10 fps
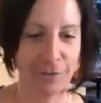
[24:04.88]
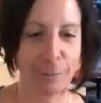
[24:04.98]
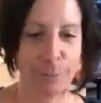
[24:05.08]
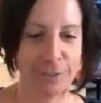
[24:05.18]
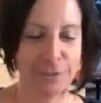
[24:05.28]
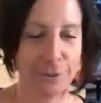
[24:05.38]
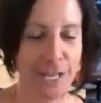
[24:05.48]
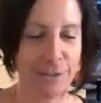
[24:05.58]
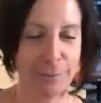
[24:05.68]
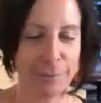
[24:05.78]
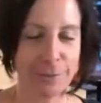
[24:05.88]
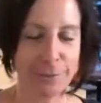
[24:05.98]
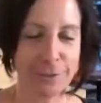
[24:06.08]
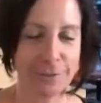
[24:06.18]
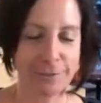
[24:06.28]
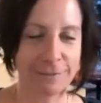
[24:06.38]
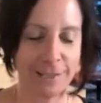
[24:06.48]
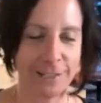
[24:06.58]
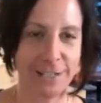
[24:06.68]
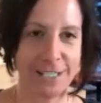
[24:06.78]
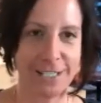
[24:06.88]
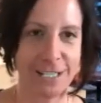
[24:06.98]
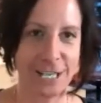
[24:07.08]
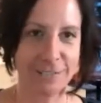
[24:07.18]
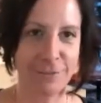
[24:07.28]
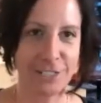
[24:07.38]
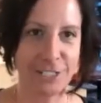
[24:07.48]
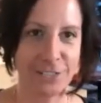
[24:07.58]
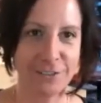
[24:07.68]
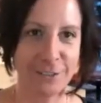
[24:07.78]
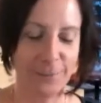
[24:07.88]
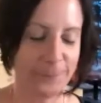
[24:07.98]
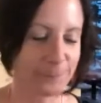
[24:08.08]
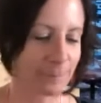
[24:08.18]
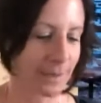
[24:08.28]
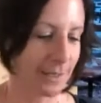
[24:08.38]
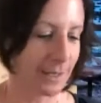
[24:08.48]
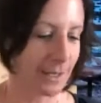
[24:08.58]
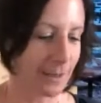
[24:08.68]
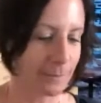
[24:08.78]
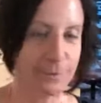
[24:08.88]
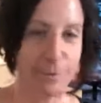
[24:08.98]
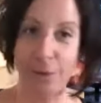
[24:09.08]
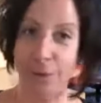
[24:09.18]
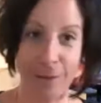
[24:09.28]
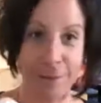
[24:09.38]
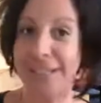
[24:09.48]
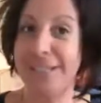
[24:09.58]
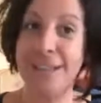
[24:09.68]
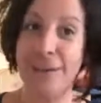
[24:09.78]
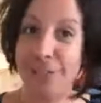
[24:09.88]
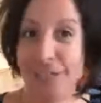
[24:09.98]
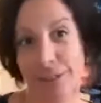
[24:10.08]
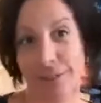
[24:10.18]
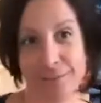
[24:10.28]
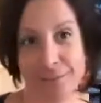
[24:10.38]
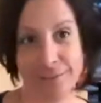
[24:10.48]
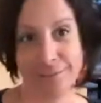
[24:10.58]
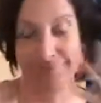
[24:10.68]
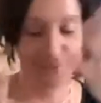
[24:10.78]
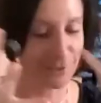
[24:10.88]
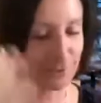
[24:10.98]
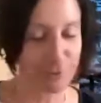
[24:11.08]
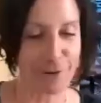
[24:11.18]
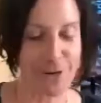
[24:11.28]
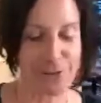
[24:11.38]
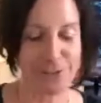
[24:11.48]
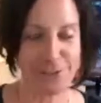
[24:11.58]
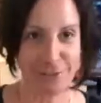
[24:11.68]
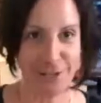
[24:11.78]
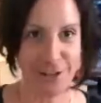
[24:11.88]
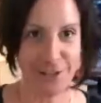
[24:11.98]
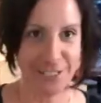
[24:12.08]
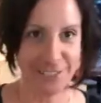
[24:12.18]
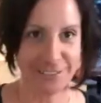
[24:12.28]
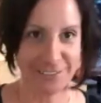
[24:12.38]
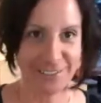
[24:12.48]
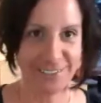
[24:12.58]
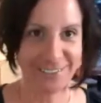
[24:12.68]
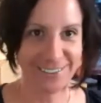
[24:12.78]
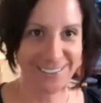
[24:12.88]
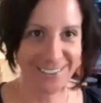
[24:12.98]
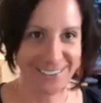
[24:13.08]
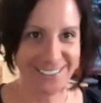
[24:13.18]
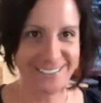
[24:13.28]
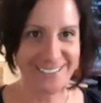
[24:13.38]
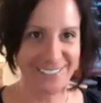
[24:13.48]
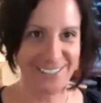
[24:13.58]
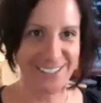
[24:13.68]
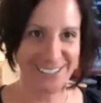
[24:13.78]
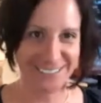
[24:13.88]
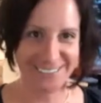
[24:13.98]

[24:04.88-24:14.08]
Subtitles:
pre-sold out before I could get to the next vintage. So, so there at least 7 years. So you're right on it. At least 7 years.